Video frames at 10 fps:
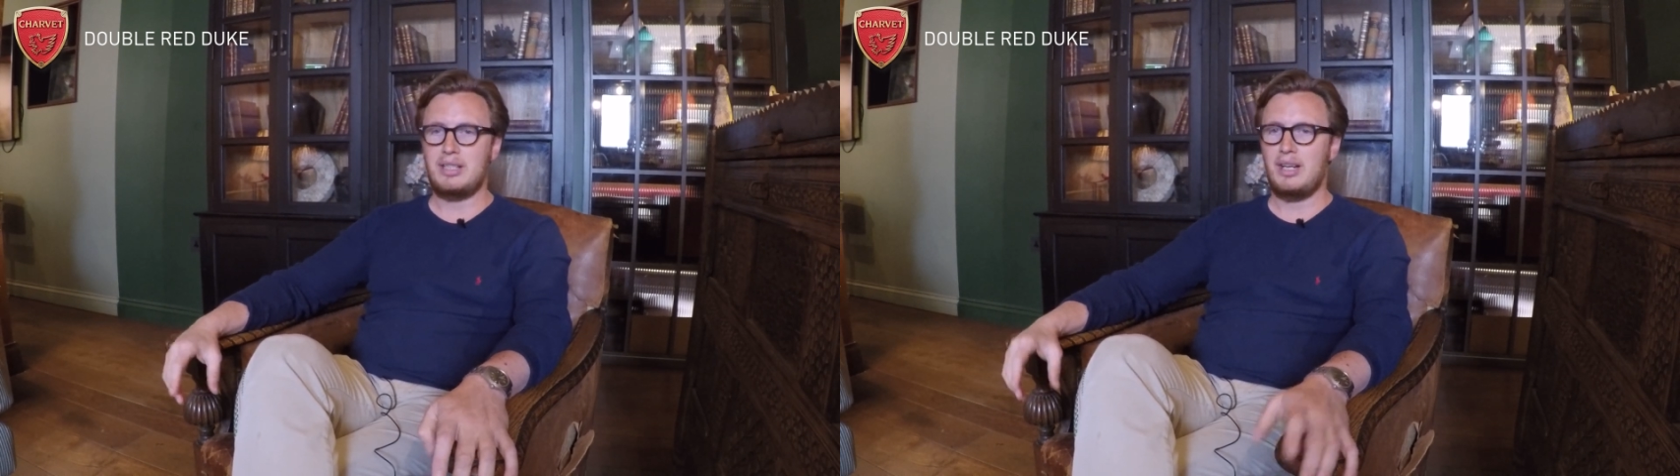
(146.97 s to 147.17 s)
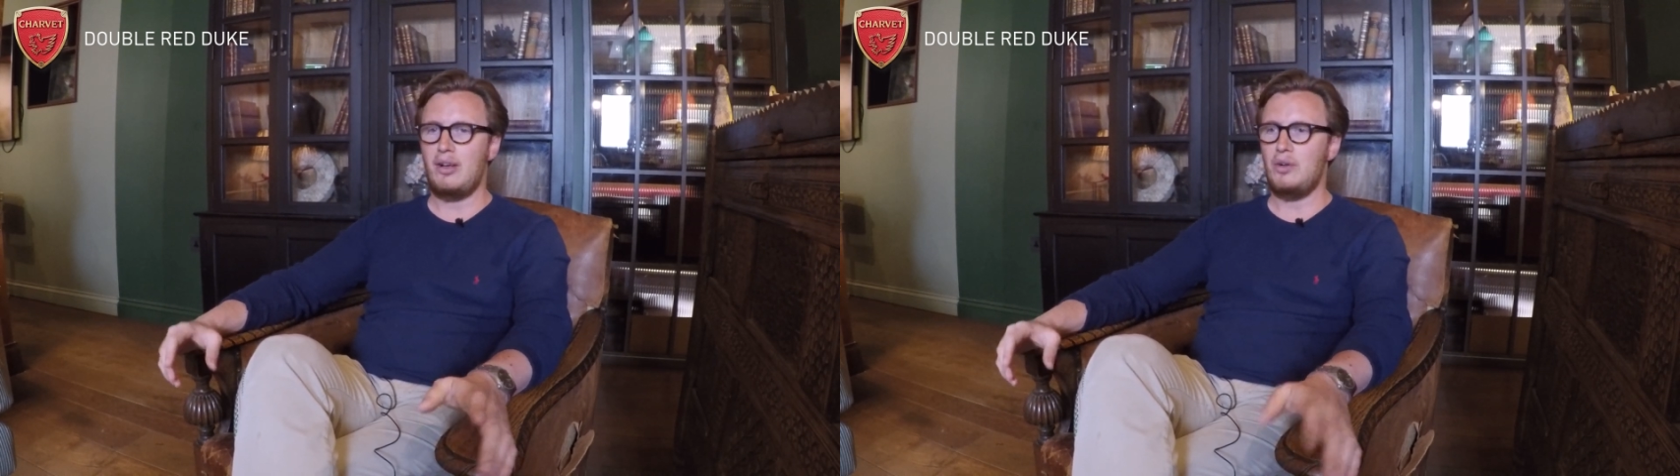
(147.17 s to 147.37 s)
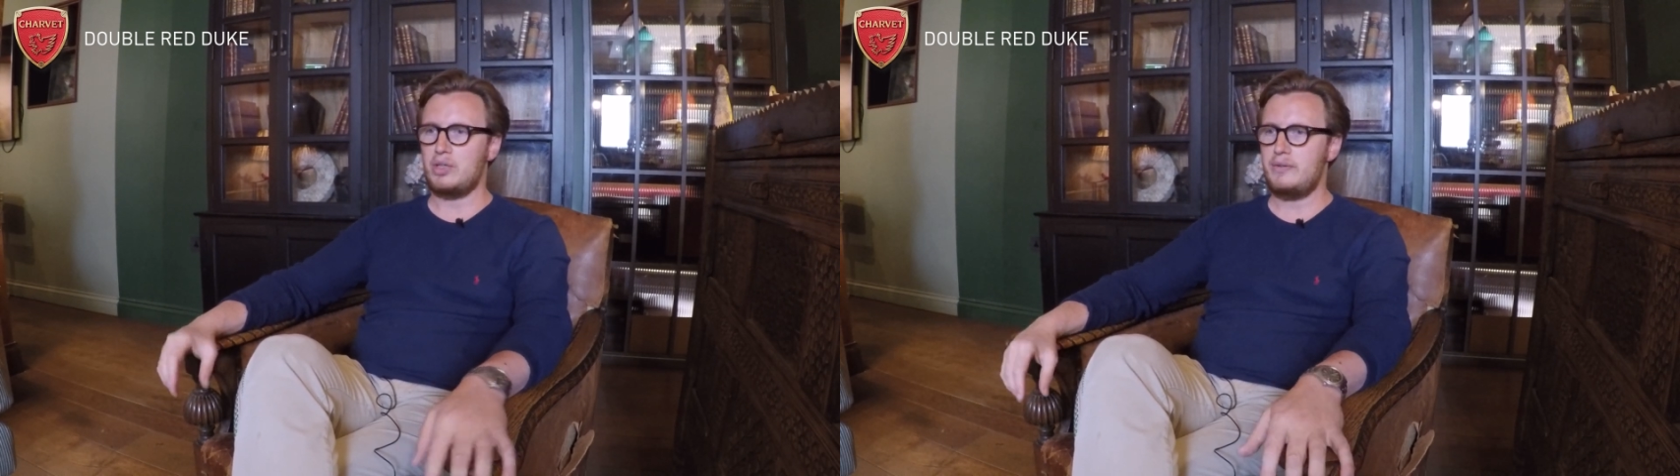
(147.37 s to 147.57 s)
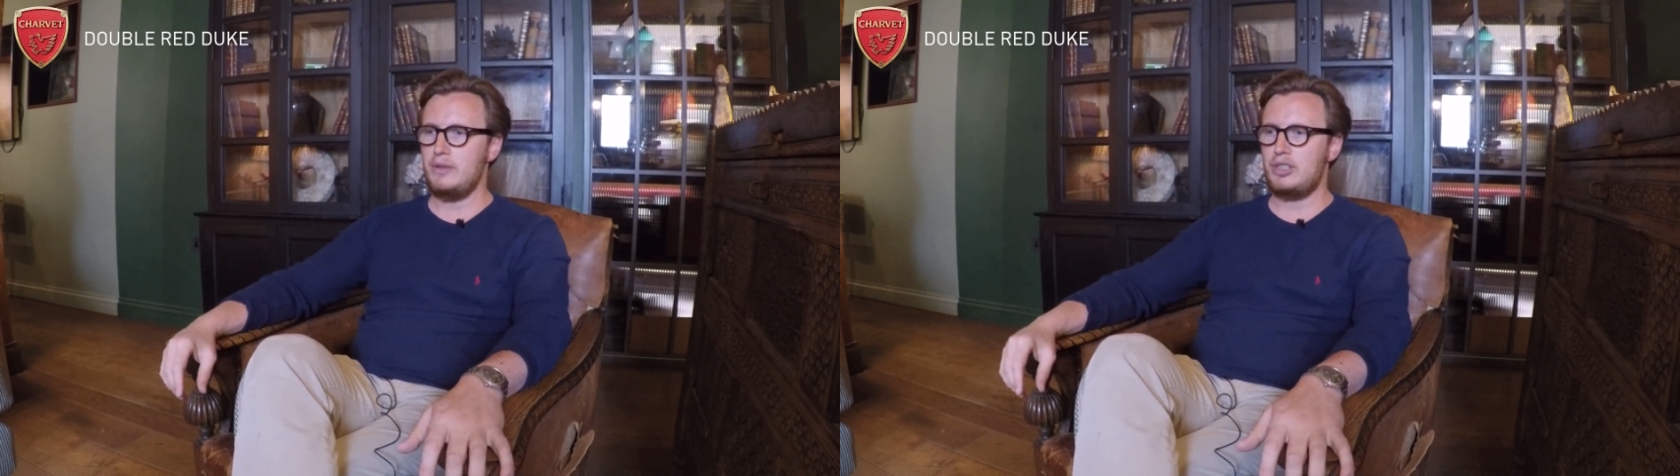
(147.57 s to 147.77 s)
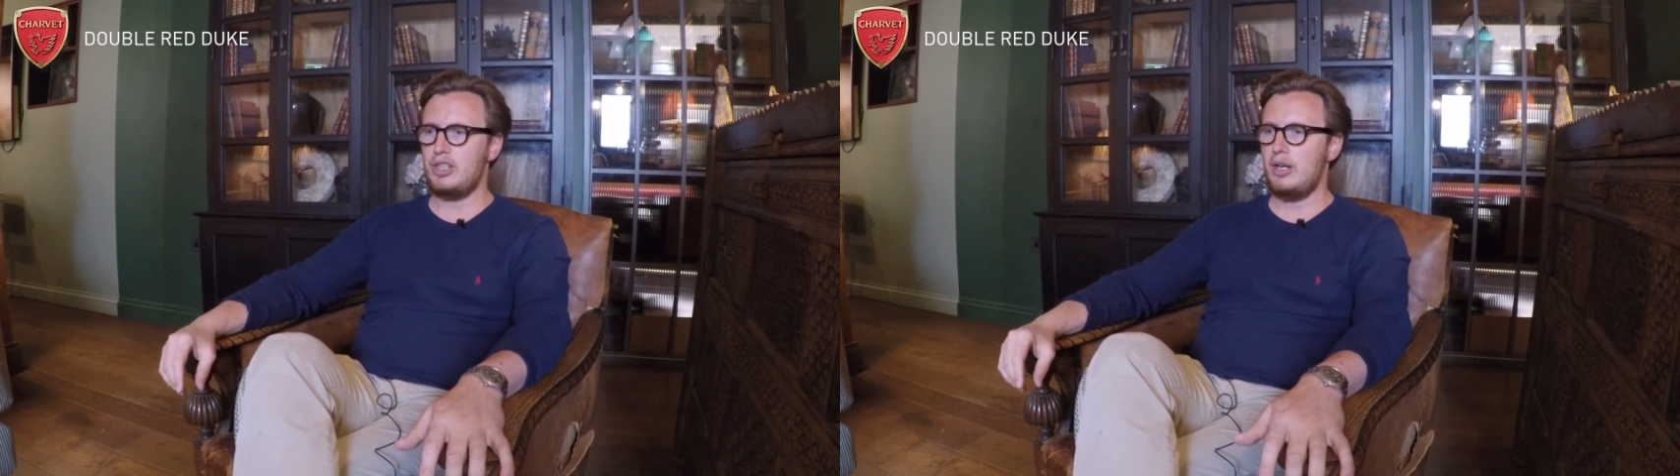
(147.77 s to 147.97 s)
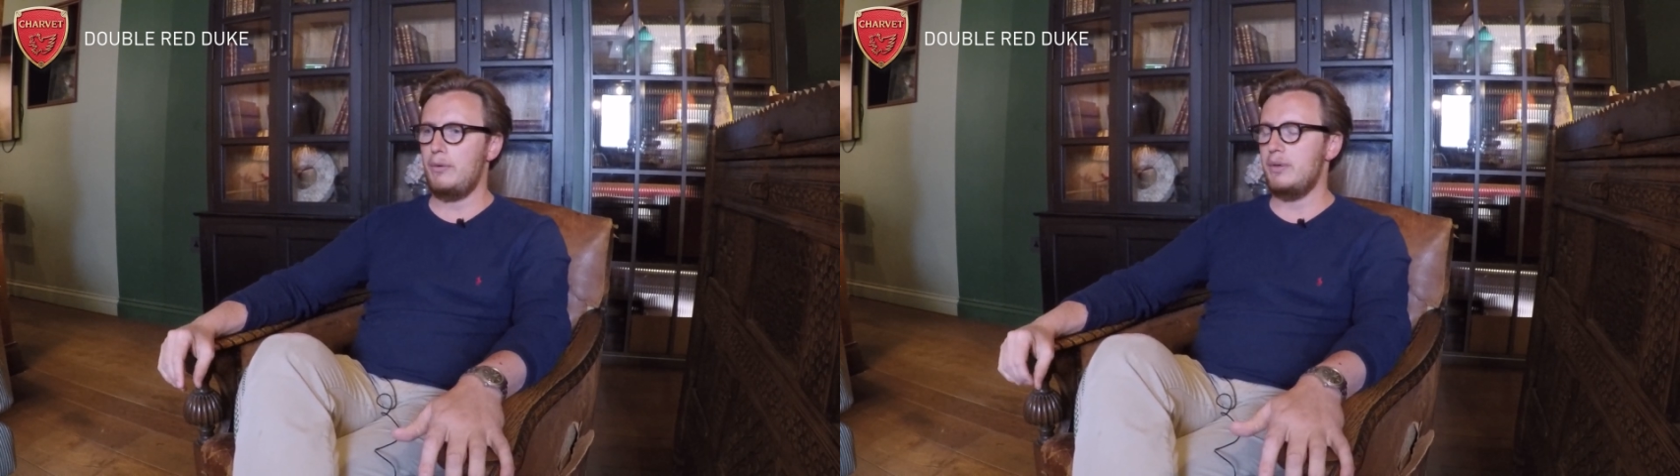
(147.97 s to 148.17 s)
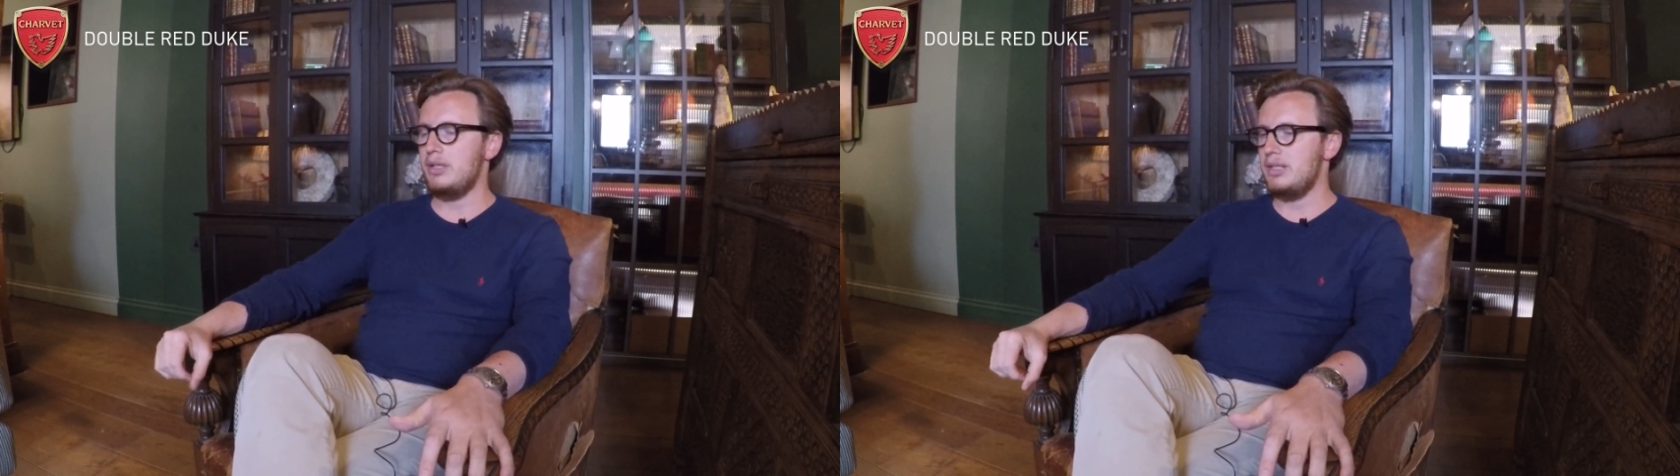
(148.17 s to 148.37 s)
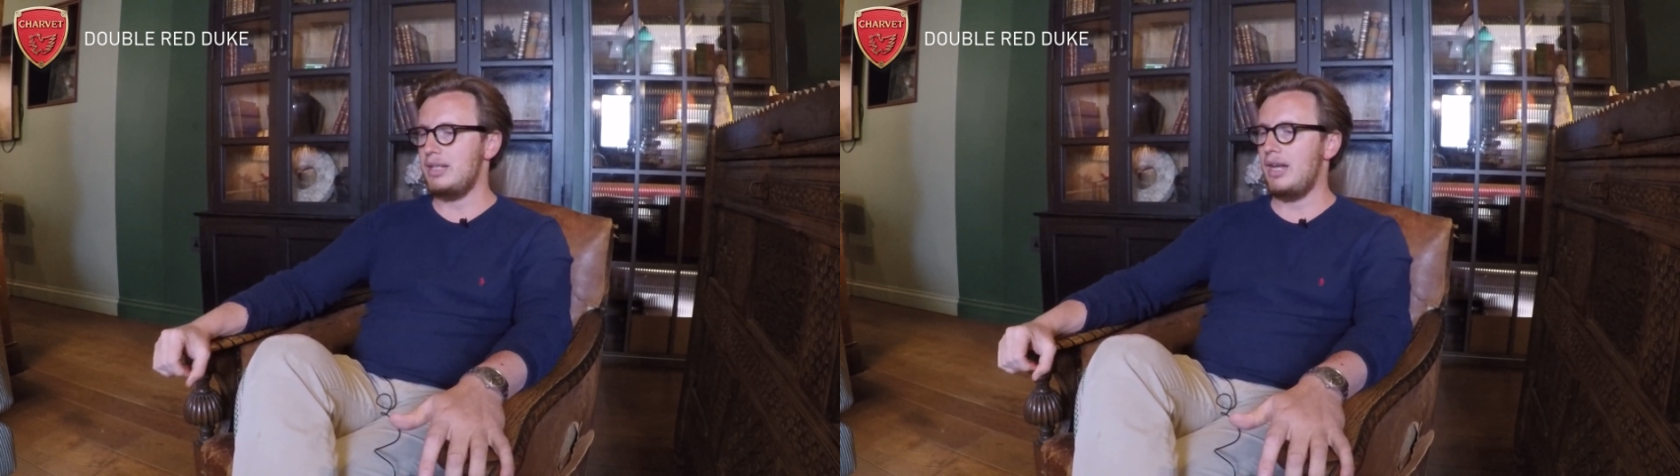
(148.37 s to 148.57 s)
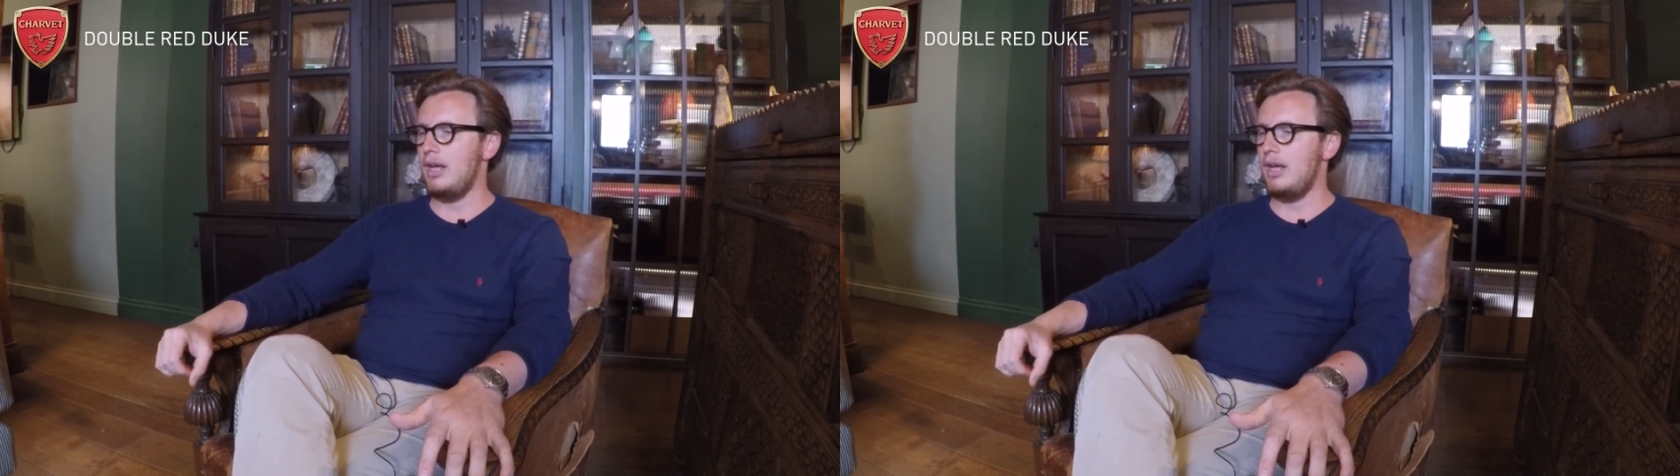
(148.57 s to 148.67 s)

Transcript: Oxfordshire, and